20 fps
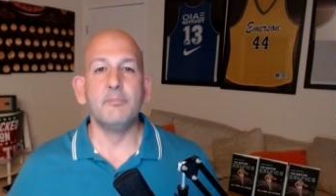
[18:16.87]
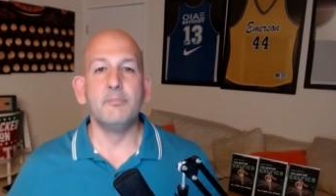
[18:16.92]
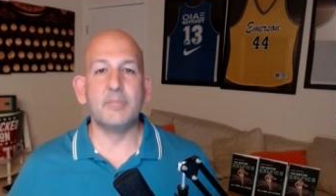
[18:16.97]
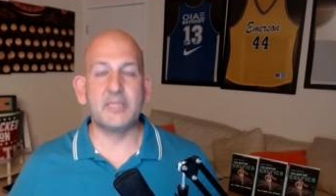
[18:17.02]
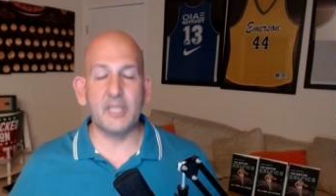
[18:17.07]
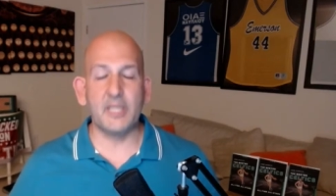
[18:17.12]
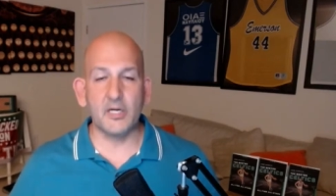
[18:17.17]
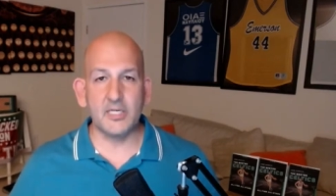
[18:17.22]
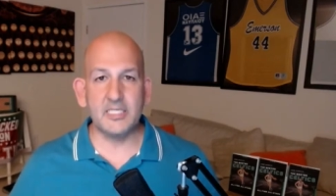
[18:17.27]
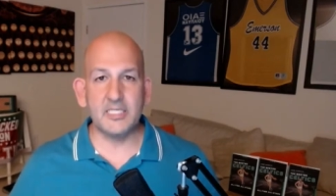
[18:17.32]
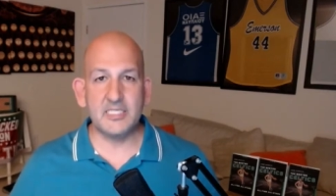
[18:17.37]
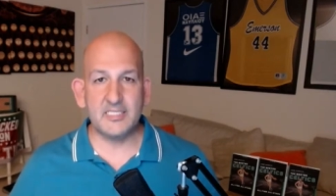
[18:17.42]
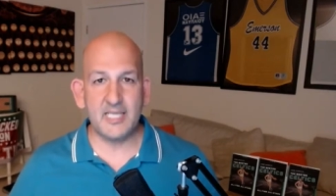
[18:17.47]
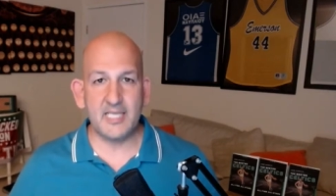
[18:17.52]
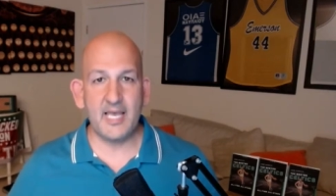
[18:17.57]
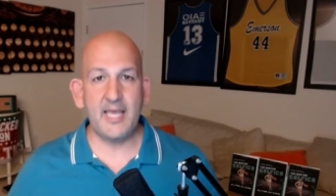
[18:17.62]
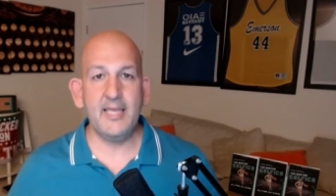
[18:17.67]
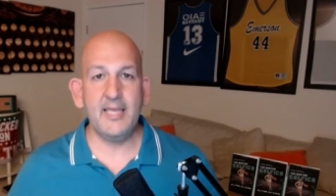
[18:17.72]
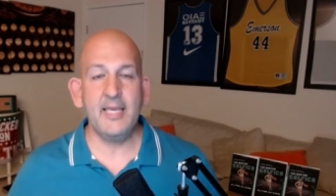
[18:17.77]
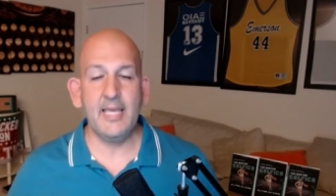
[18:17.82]
But they're going to
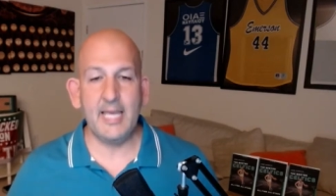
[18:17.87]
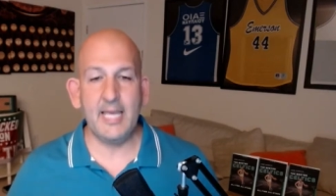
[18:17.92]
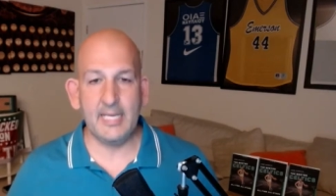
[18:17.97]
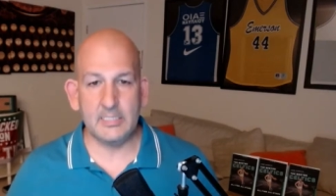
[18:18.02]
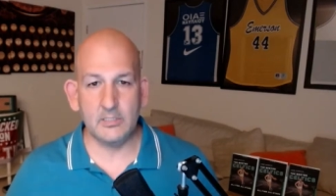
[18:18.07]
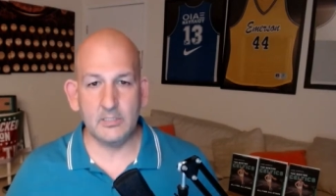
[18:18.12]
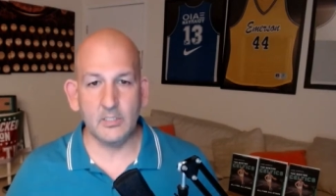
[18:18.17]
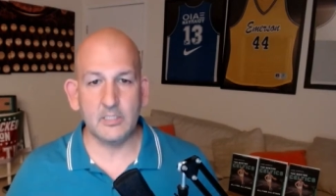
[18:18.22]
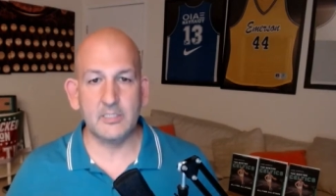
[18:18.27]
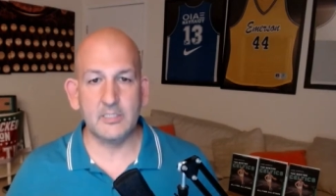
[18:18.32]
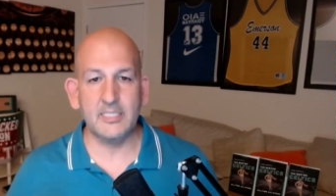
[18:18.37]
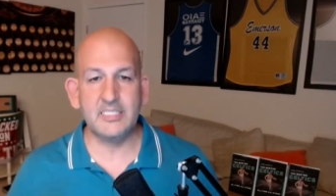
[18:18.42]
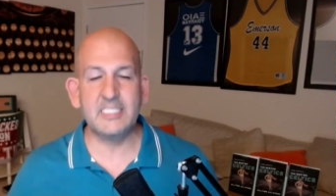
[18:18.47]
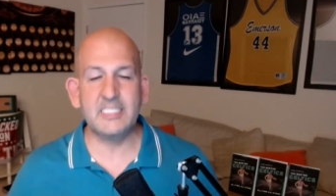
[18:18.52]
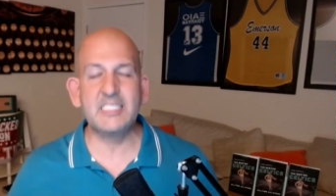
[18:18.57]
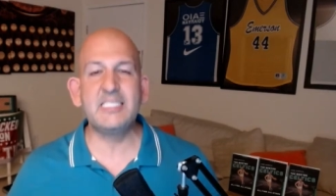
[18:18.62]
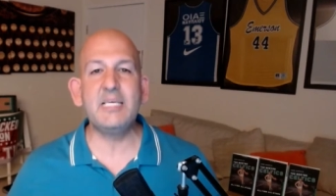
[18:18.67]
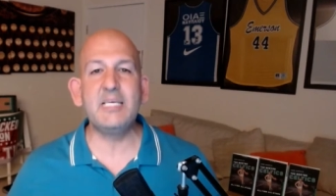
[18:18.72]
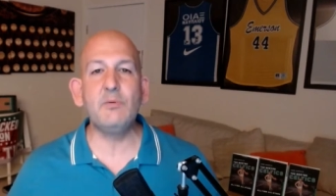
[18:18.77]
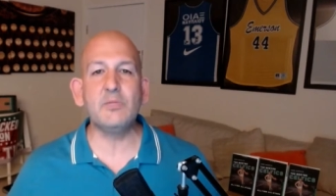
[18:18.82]
say, hey, look, let's
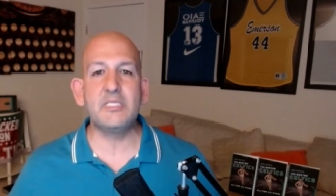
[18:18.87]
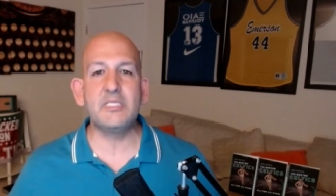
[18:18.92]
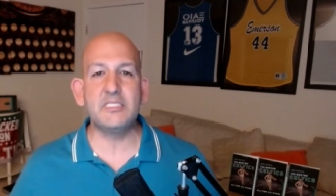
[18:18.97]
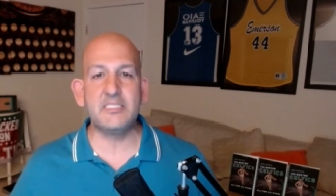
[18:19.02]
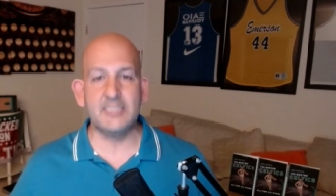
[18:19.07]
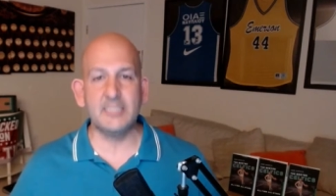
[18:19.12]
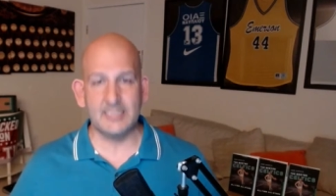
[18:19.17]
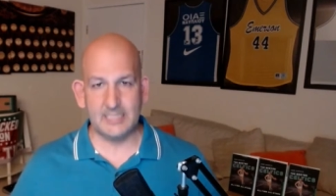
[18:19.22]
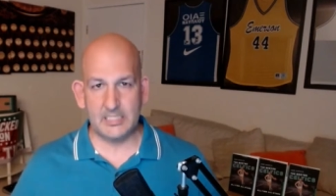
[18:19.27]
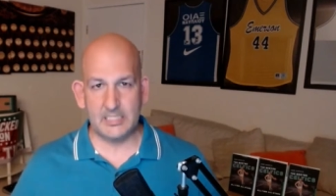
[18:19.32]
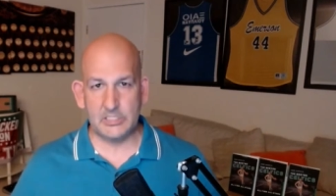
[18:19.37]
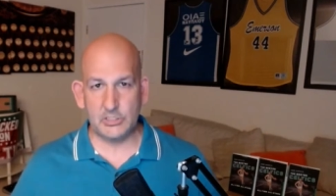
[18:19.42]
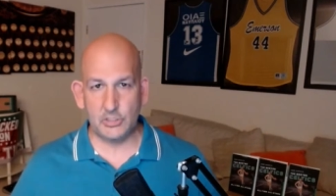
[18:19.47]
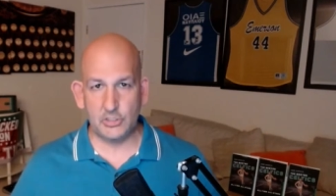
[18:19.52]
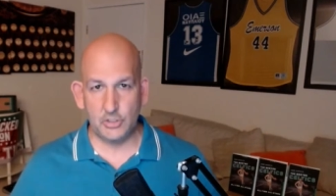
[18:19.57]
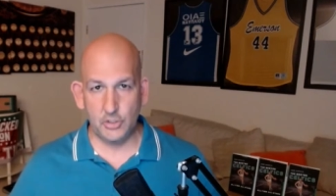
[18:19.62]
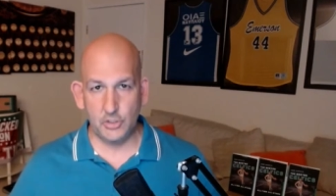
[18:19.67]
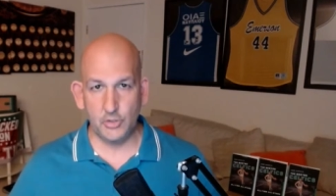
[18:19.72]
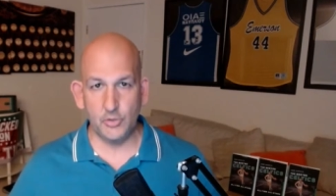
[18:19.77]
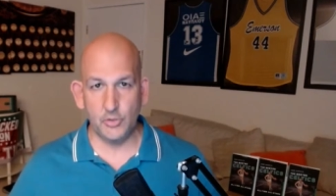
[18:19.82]
see what the Celtics
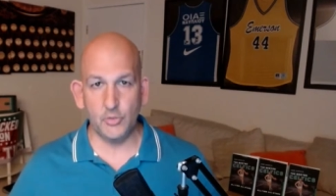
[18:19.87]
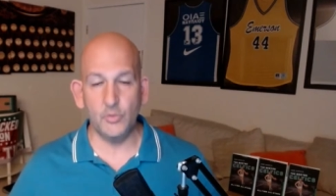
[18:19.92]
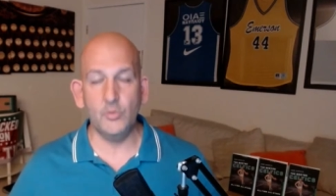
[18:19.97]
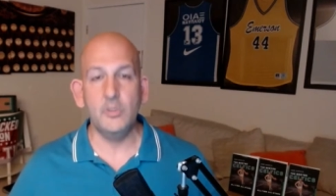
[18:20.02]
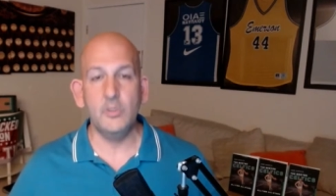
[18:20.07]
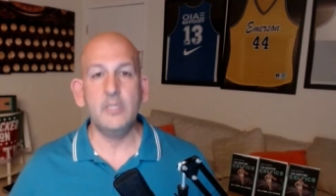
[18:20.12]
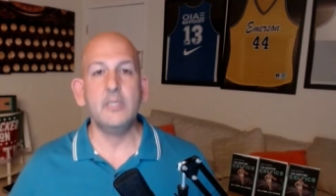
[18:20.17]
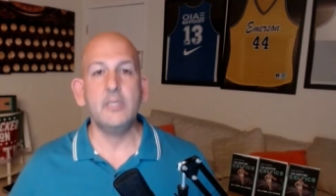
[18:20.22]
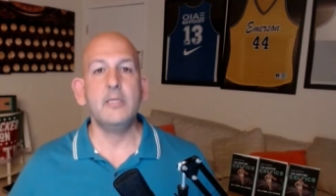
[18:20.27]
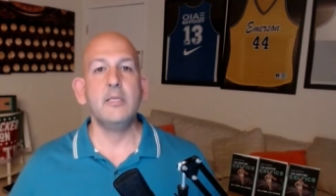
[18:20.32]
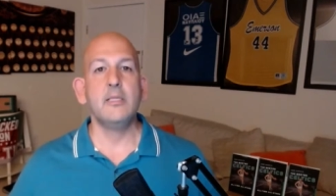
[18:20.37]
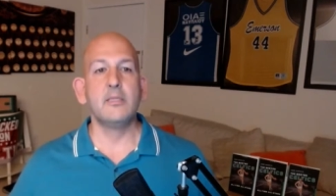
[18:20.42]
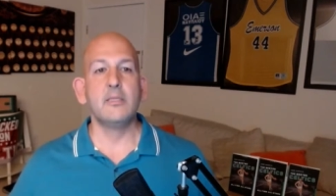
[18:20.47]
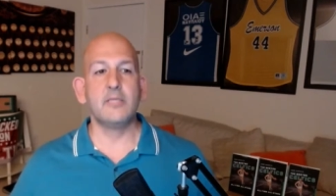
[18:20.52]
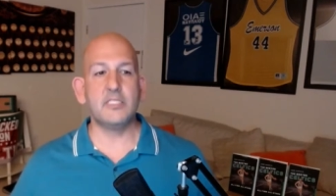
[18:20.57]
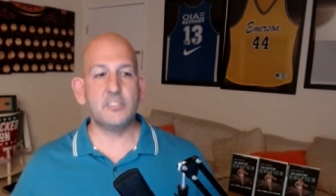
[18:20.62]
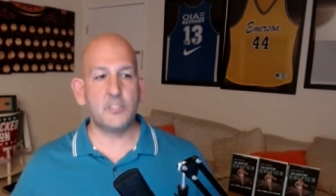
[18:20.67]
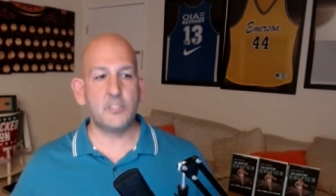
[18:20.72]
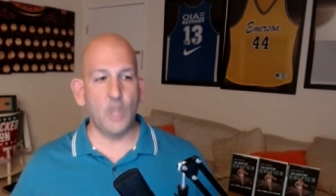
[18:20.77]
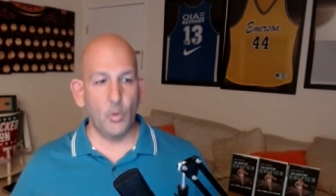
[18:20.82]
do.
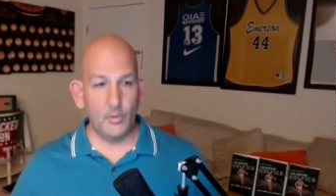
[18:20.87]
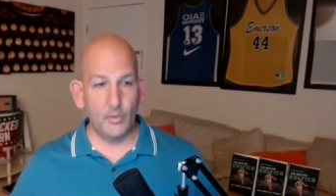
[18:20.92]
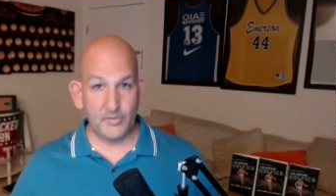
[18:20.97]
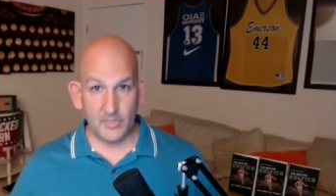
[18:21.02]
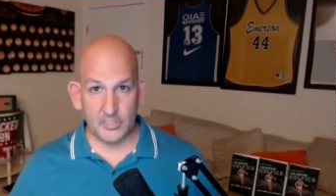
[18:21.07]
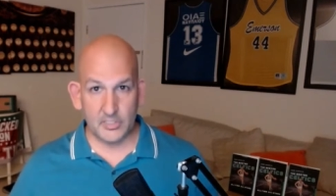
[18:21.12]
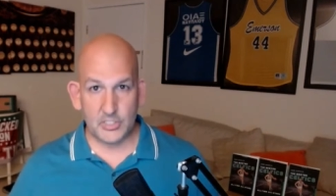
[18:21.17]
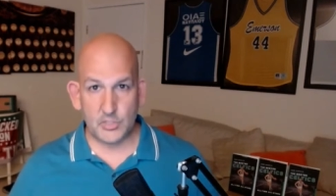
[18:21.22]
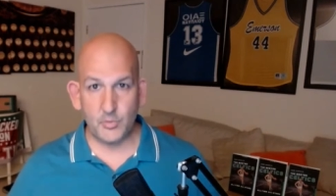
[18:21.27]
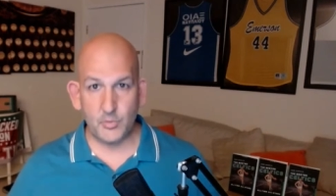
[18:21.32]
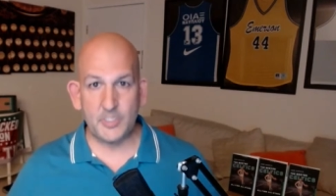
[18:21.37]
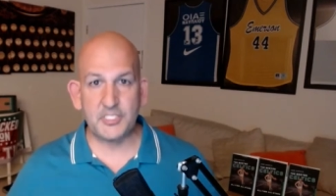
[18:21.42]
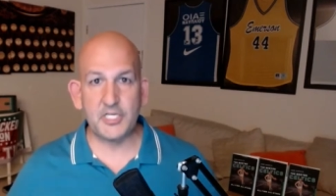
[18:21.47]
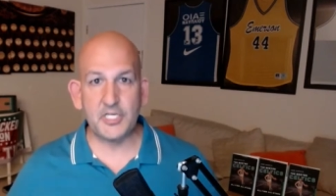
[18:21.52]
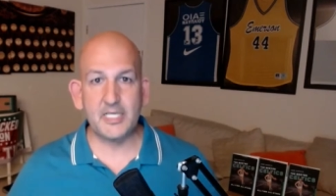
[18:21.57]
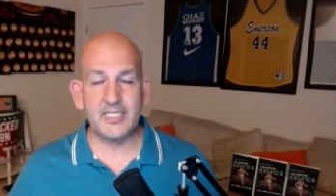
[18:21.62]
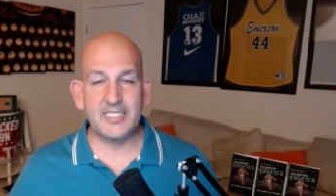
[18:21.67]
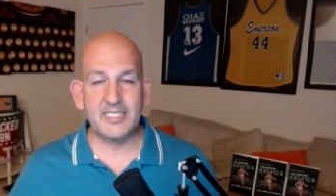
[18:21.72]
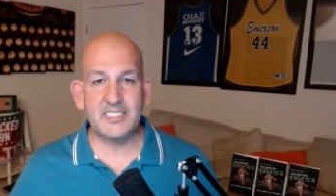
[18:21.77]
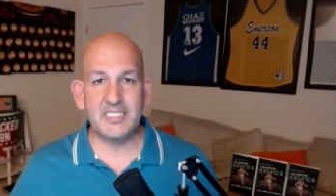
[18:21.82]
Let's go with our
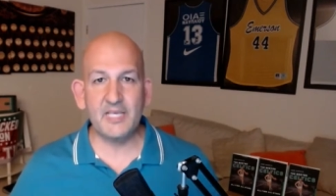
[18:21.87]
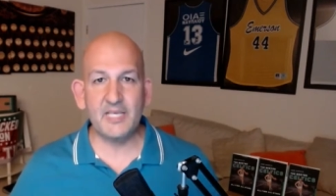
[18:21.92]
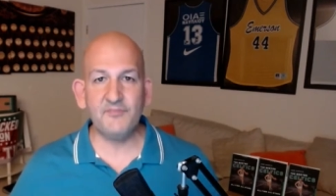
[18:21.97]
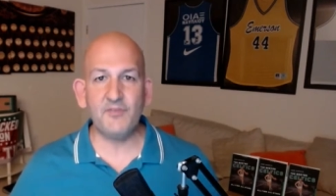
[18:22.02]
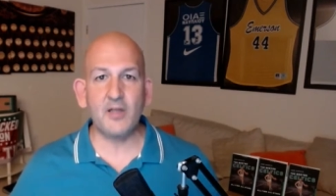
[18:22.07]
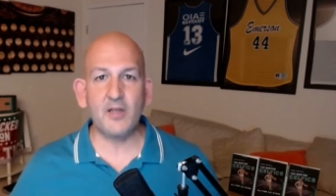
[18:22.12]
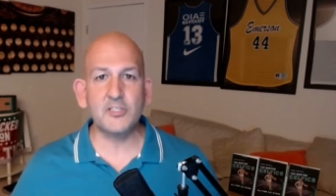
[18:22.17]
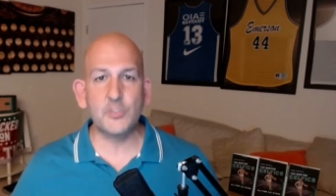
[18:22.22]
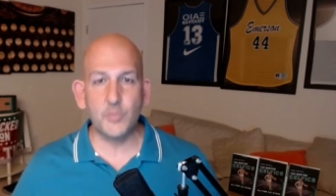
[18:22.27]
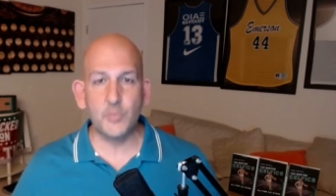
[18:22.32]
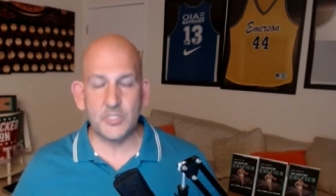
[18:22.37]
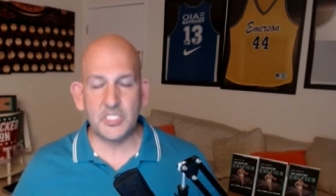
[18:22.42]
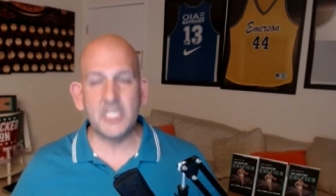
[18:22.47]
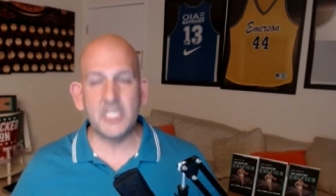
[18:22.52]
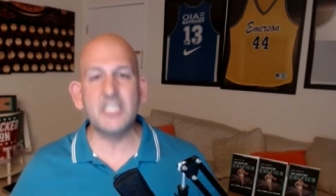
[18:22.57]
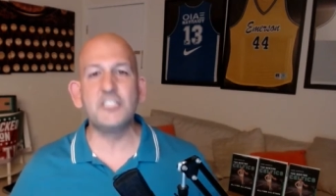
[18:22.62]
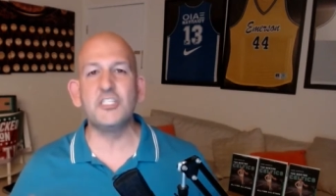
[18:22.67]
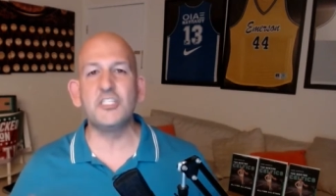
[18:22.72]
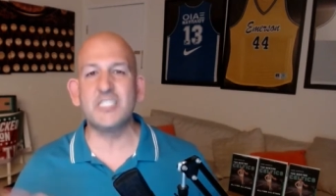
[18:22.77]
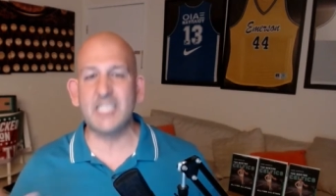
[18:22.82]
switching, and let's see if our
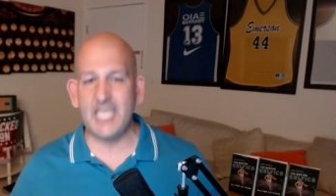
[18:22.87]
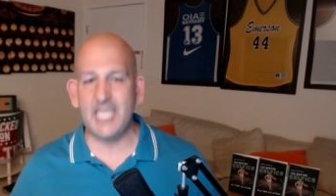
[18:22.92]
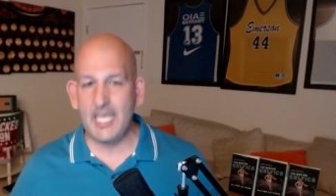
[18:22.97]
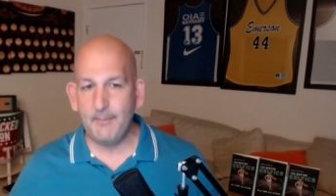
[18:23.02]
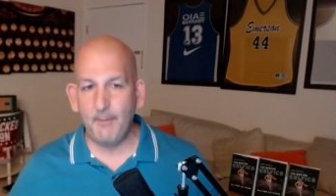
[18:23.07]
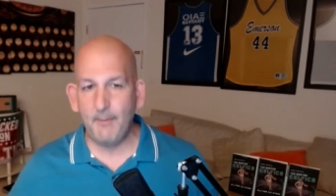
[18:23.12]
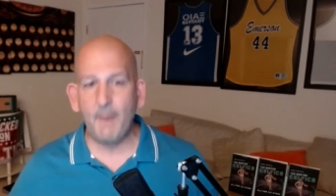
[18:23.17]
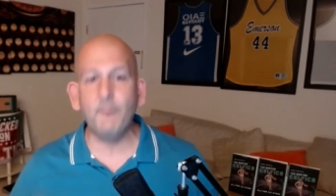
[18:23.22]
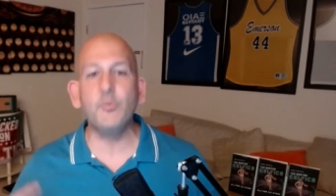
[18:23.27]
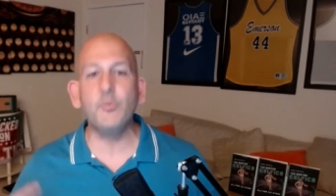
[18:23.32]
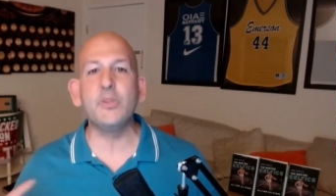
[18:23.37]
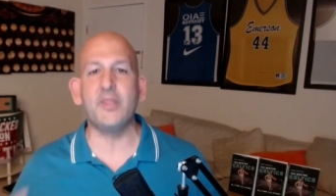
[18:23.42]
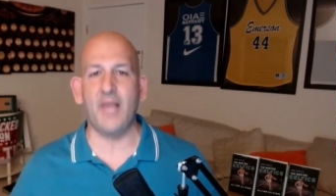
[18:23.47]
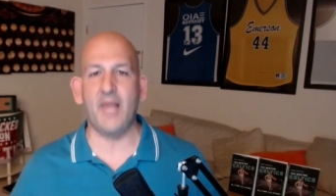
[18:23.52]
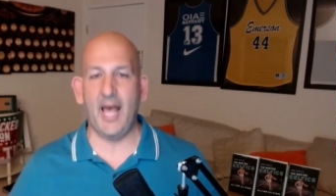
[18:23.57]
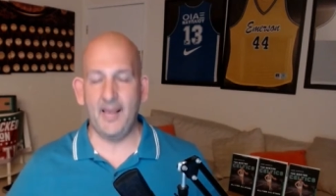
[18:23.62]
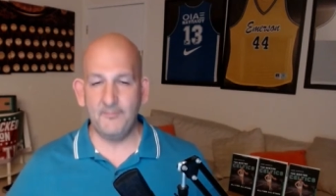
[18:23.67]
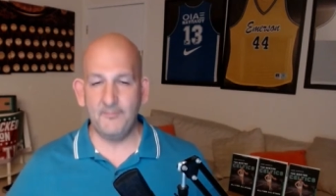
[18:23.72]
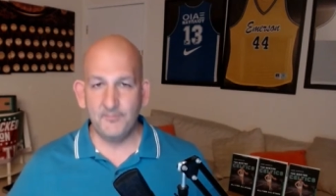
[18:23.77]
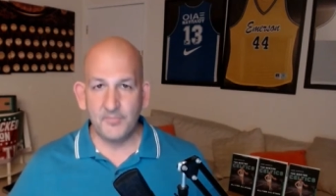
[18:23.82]
switching can just keep up with
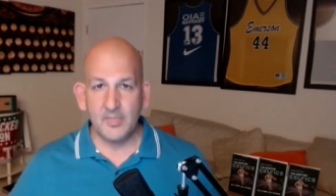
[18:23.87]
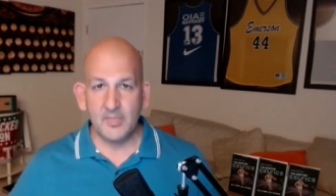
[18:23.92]
that.